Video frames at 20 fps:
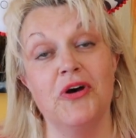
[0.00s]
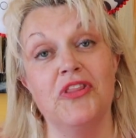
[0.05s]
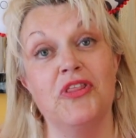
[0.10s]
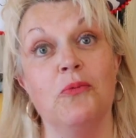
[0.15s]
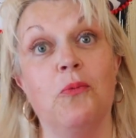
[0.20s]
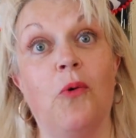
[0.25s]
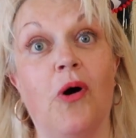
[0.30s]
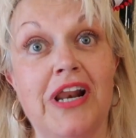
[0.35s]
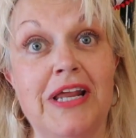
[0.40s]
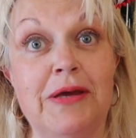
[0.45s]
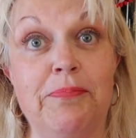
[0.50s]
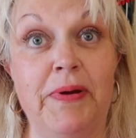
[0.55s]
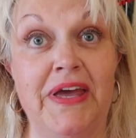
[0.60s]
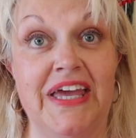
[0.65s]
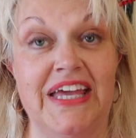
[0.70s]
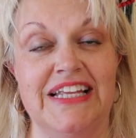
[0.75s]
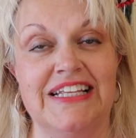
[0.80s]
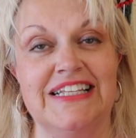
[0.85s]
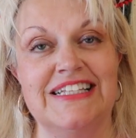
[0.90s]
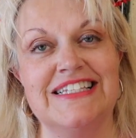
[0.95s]
were the Wally
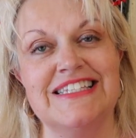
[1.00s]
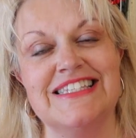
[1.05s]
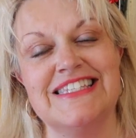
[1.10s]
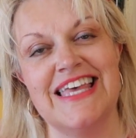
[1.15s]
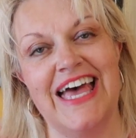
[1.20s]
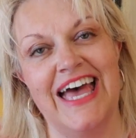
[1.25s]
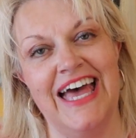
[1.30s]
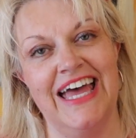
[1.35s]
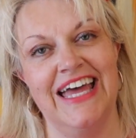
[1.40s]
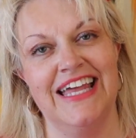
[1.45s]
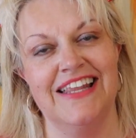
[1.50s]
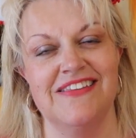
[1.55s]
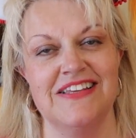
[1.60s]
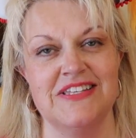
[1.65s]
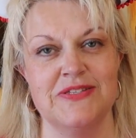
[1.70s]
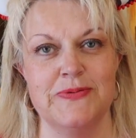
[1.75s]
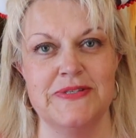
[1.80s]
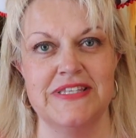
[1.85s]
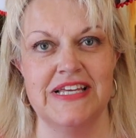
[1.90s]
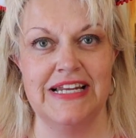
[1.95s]
pins, and
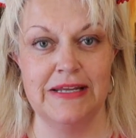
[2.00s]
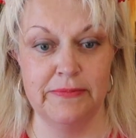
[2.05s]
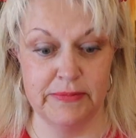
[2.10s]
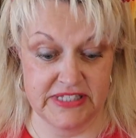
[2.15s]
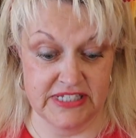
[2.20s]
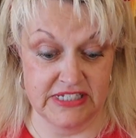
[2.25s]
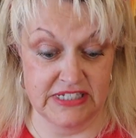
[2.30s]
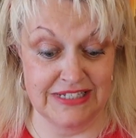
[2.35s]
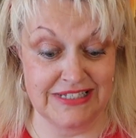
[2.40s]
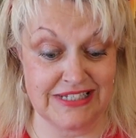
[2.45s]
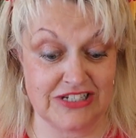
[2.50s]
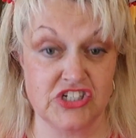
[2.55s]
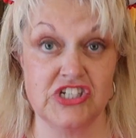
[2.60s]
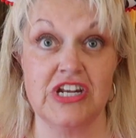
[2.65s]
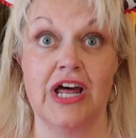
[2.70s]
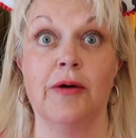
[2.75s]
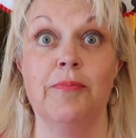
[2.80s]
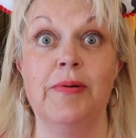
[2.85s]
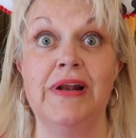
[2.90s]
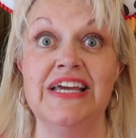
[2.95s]
this was a limited
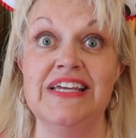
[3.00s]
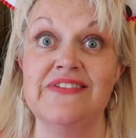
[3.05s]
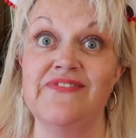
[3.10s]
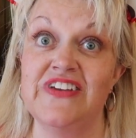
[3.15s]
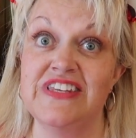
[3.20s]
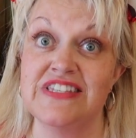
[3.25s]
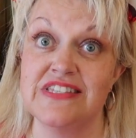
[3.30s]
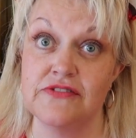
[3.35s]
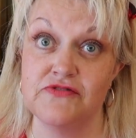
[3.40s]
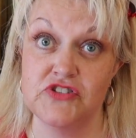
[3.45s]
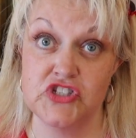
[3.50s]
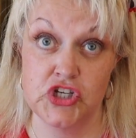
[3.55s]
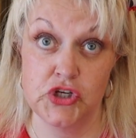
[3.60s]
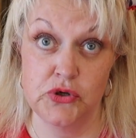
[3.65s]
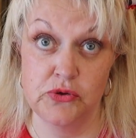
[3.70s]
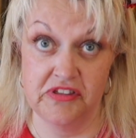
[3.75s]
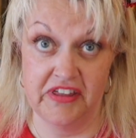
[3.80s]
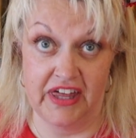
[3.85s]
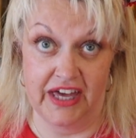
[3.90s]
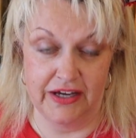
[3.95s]
edition. I believe it's of
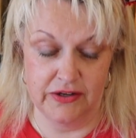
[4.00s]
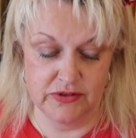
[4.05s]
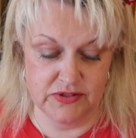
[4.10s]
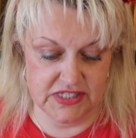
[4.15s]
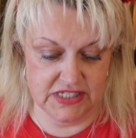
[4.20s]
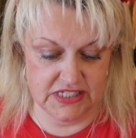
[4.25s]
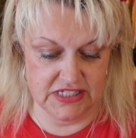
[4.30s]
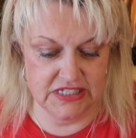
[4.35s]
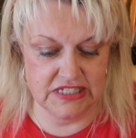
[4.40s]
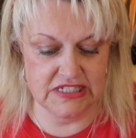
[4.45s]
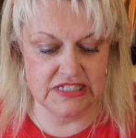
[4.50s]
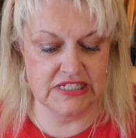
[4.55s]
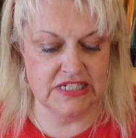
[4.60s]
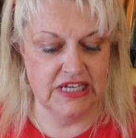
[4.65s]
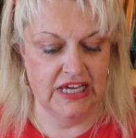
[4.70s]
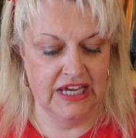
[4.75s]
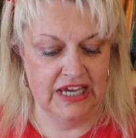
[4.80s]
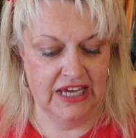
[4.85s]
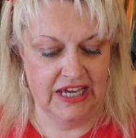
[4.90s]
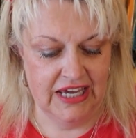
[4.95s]
2000.
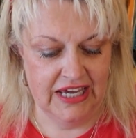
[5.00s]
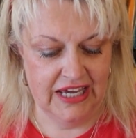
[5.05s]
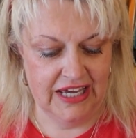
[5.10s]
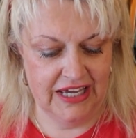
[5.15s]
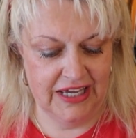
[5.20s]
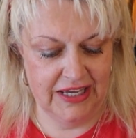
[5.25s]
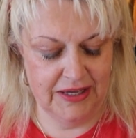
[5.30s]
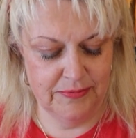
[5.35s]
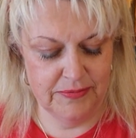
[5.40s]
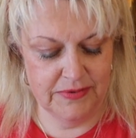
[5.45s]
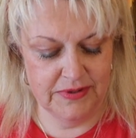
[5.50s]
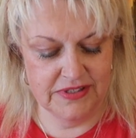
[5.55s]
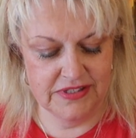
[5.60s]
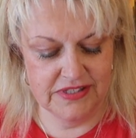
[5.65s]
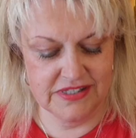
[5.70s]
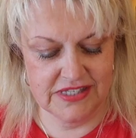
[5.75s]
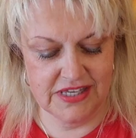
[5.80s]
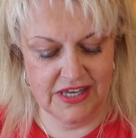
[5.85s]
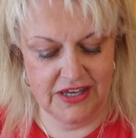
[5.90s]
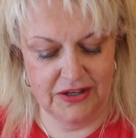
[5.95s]

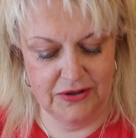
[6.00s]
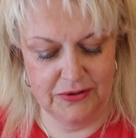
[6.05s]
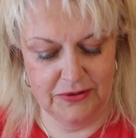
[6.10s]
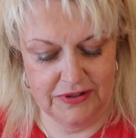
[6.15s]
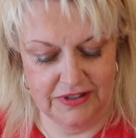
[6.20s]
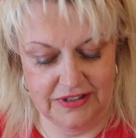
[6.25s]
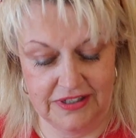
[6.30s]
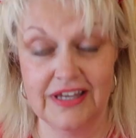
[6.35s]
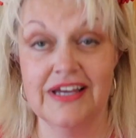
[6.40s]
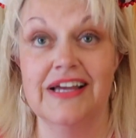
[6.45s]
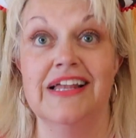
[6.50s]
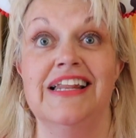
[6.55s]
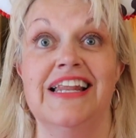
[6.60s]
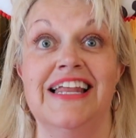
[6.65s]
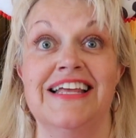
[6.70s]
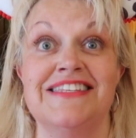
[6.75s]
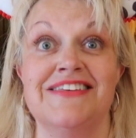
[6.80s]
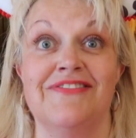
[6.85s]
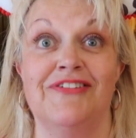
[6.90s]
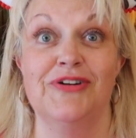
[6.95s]
So
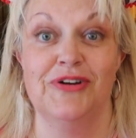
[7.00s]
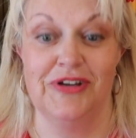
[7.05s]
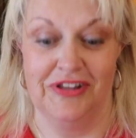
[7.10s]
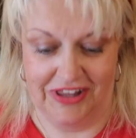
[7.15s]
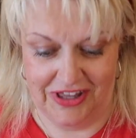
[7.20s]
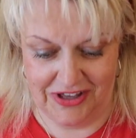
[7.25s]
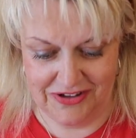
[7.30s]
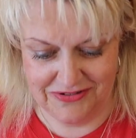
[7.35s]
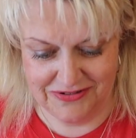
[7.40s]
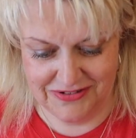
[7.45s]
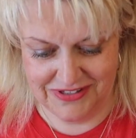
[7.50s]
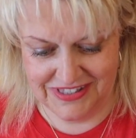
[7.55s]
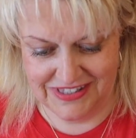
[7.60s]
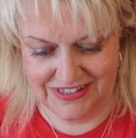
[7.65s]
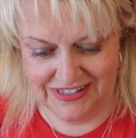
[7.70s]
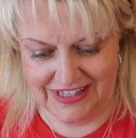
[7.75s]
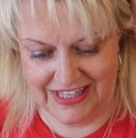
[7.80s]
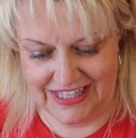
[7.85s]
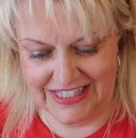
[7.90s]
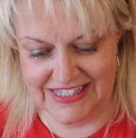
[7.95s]
let's have a look at those.
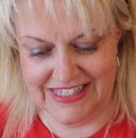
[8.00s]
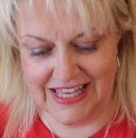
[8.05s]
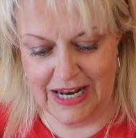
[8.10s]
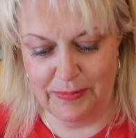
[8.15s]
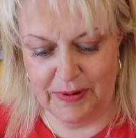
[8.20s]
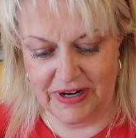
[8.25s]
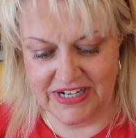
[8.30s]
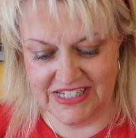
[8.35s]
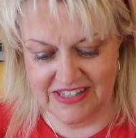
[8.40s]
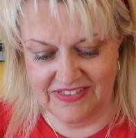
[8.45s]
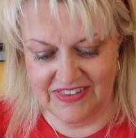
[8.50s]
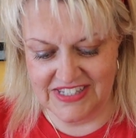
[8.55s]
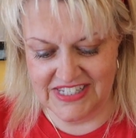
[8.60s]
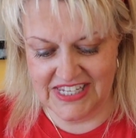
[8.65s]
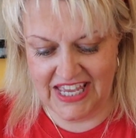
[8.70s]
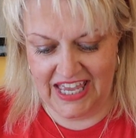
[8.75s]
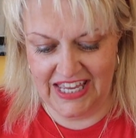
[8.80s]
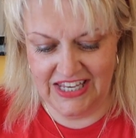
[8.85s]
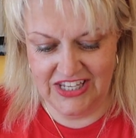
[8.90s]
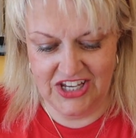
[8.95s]
It's celebrating the
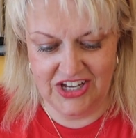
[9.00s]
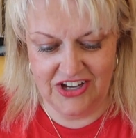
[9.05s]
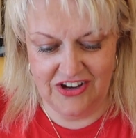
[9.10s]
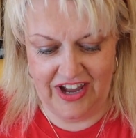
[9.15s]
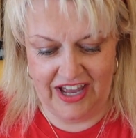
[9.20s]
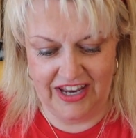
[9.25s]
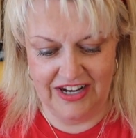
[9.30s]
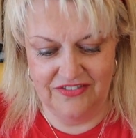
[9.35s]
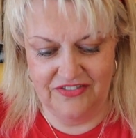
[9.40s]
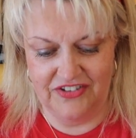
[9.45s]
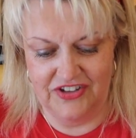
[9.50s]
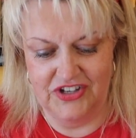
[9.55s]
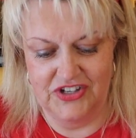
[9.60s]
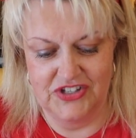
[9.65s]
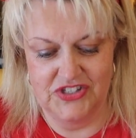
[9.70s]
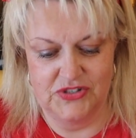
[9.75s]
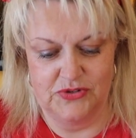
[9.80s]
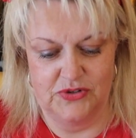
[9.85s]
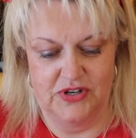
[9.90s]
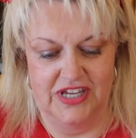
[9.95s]
10-year
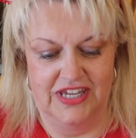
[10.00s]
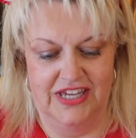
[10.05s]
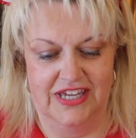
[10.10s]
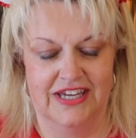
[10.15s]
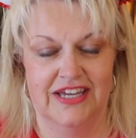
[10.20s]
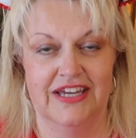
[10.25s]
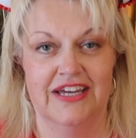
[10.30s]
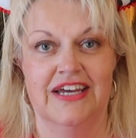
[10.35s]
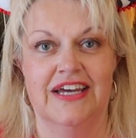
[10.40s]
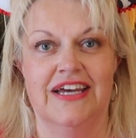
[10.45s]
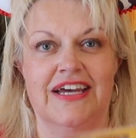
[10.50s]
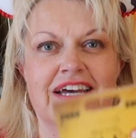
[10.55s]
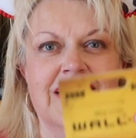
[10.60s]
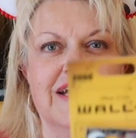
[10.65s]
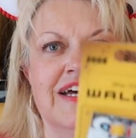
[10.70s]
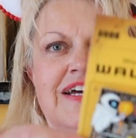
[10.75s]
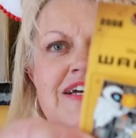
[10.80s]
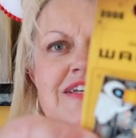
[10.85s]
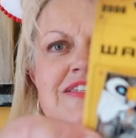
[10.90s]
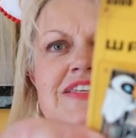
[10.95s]
anniversary.
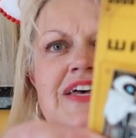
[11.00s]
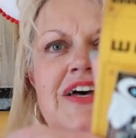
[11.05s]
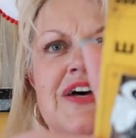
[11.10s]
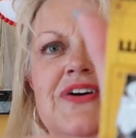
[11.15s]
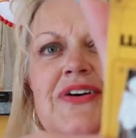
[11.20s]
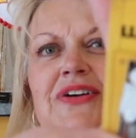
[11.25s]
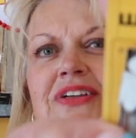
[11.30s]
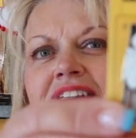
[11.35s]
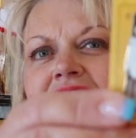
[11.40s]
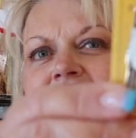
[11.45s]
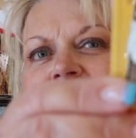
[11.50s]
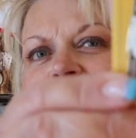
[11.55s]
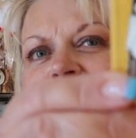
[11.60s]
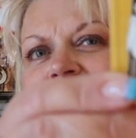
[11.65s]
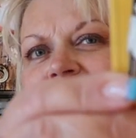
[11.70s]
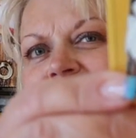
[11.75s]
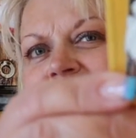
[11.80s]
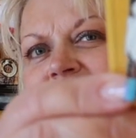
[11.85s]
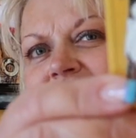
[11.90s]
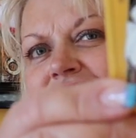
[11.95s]
So
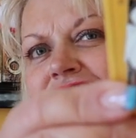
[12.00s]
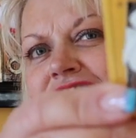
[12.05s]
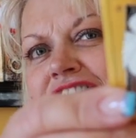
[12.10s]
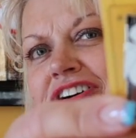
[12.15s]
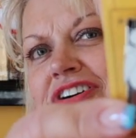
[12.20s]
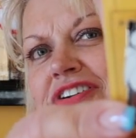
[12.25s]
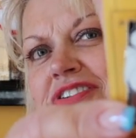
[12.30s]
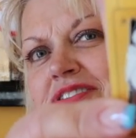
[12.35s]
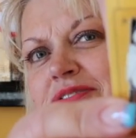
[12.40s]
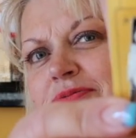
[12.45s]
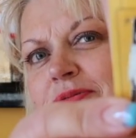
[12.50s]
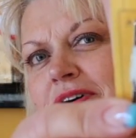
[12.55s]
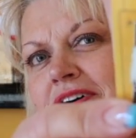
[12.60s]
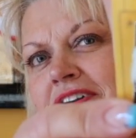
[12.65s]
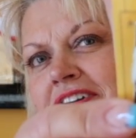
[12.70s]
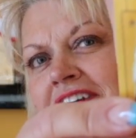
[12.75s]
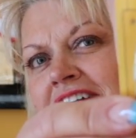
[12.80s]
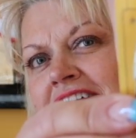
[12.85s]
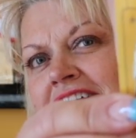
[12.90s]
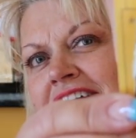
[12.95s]
that's the first
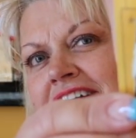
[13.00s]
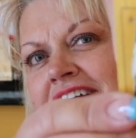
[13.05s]
one.